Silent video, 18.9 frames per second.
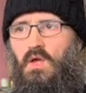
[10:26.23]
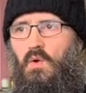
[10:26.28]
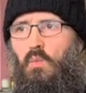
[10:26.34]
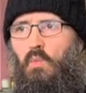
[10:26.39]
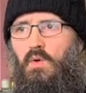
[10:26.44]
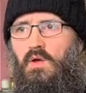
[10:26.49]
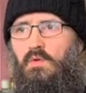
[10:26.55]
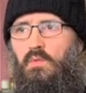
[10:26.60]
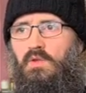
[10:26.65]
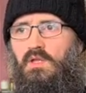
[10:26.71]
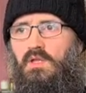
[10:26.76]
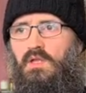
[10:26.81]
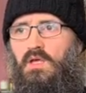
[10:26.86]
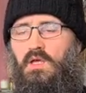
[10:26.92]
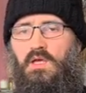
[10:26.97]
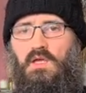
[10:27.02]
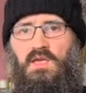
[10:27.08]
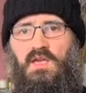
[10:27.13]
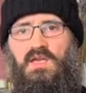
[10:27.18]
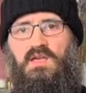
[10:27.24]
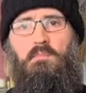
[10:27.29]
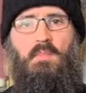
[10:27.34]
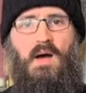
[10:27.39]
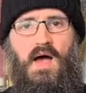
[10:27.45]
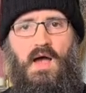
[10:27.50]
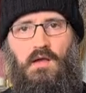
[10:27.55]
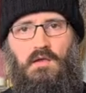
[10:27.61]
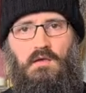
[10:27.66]
when we kick
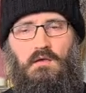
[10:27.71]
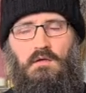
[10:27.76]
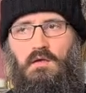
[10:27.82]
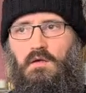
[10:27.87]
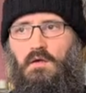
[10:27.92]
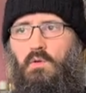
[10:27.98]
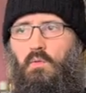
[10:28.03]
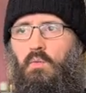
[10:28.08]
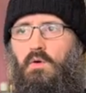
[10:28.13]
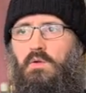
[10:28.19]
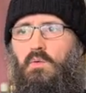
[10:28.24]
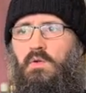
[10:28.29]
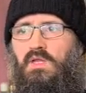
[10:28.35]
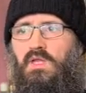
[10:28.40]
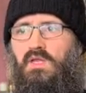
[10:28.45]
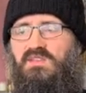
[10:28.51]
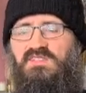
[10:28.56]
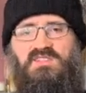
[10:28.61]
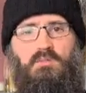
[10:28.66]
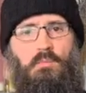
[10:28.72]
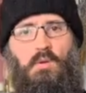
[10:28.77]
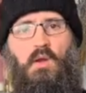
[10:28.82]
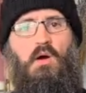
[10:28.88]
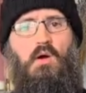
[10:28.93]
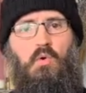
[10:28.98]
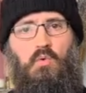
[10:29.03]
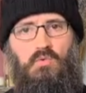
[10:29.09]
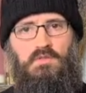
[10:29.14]
back, when we
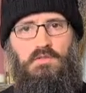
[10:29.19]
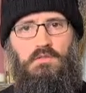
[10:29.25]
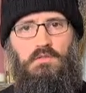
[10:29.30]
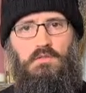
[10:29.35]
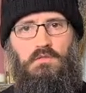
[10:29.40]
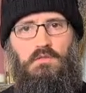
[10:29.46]
explode.